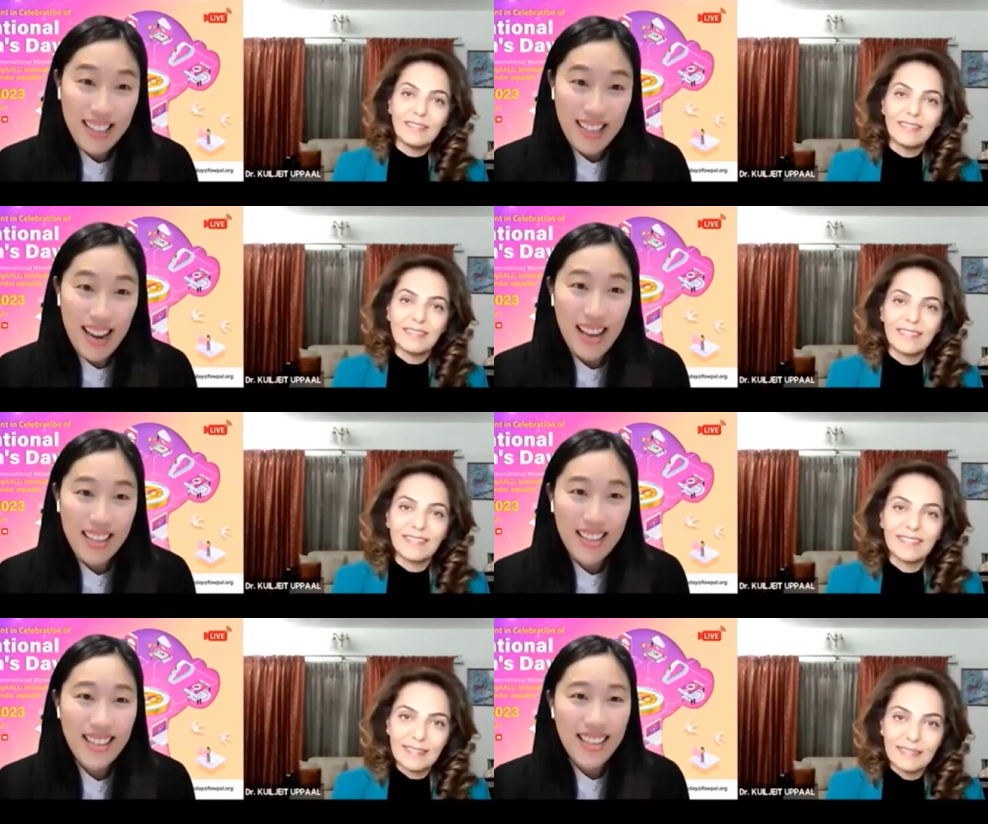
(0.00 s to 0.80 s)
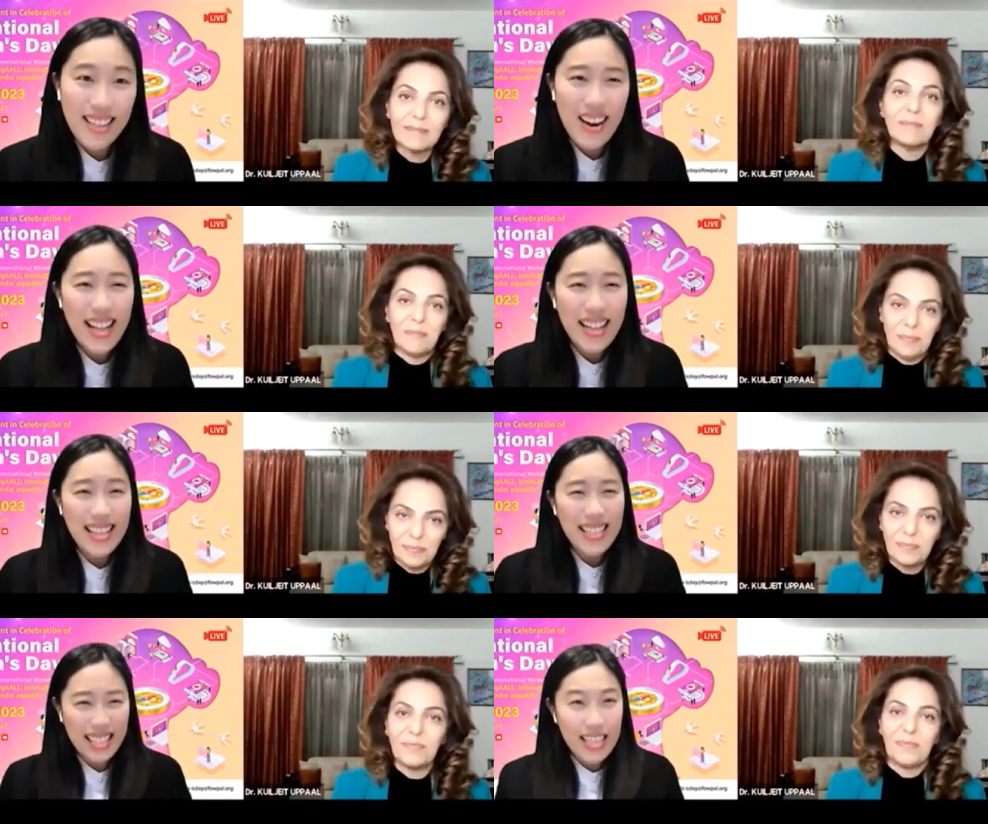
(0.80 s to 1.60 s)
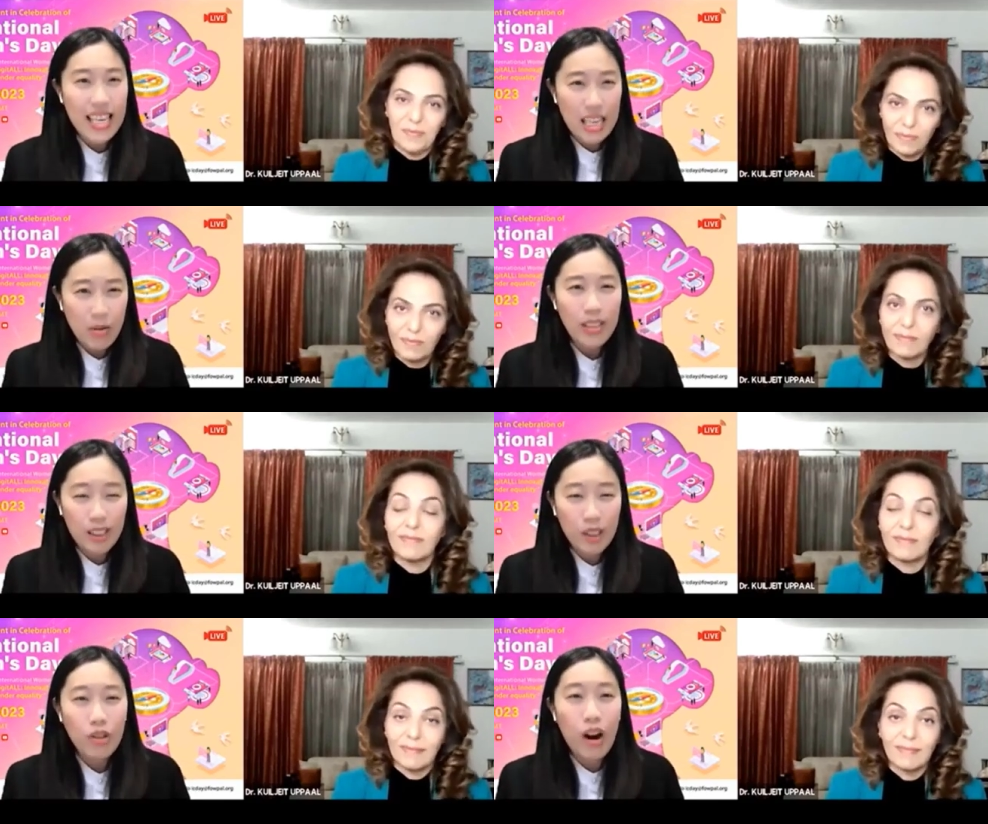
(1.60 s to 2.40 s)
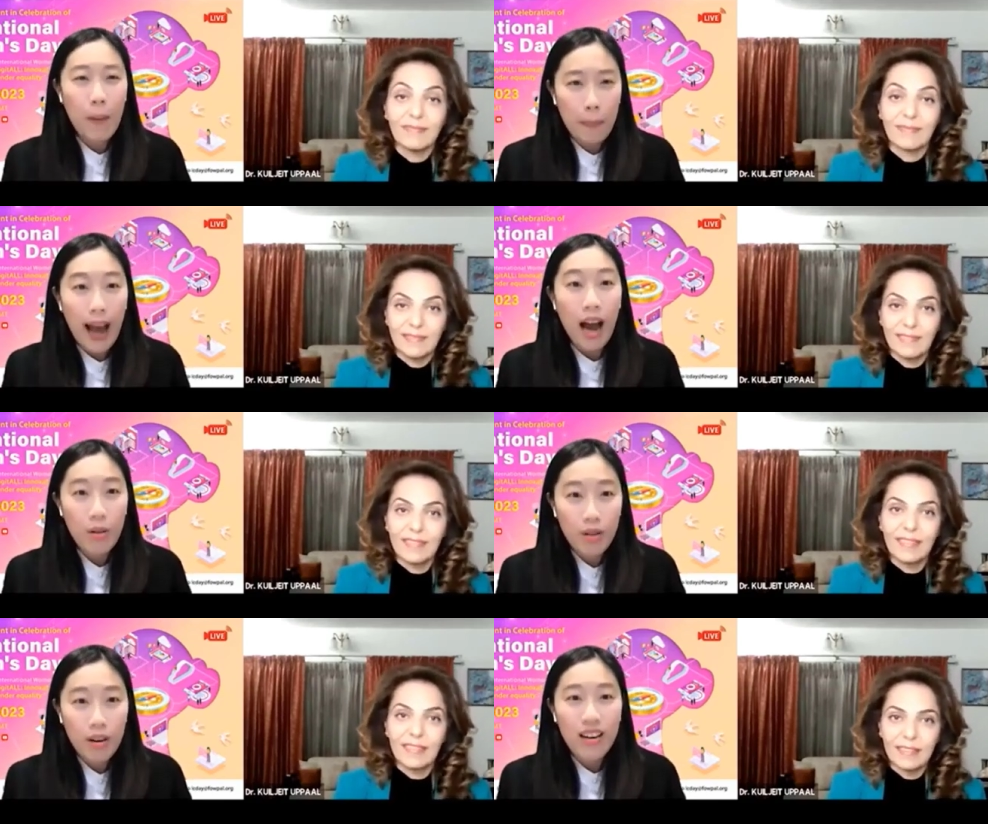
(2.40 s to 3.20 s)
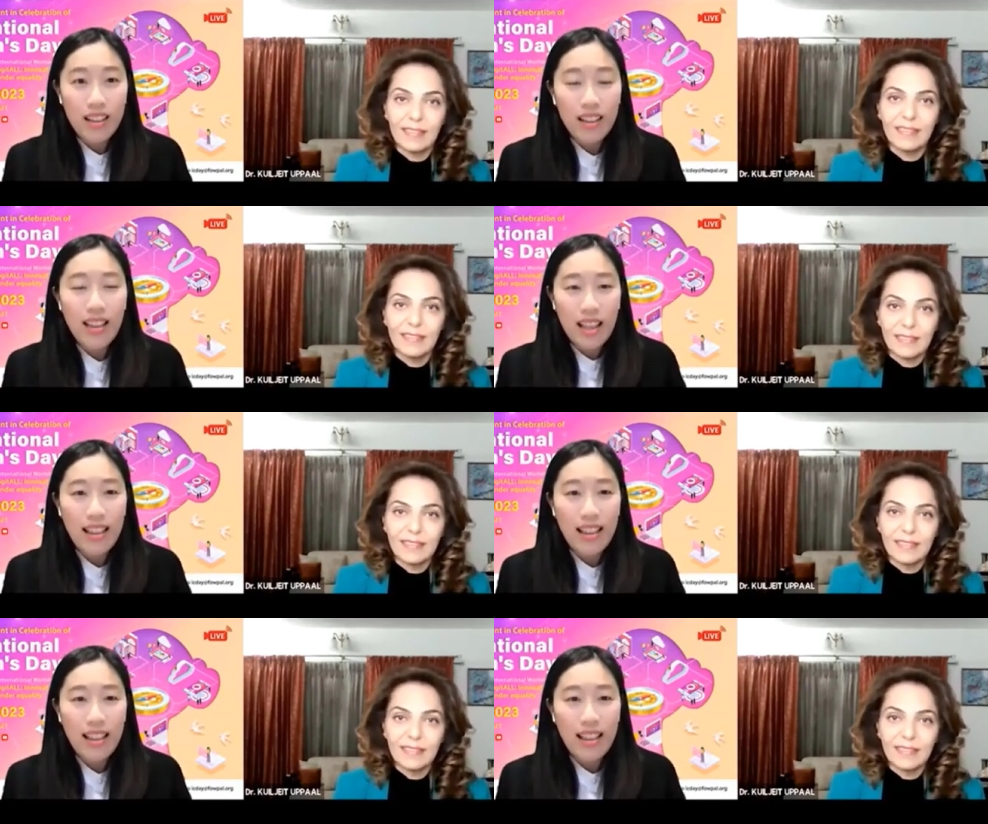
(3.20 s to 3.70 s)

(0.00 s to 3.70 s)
Speaker 1: had said. You know, I think that he was a strong power in,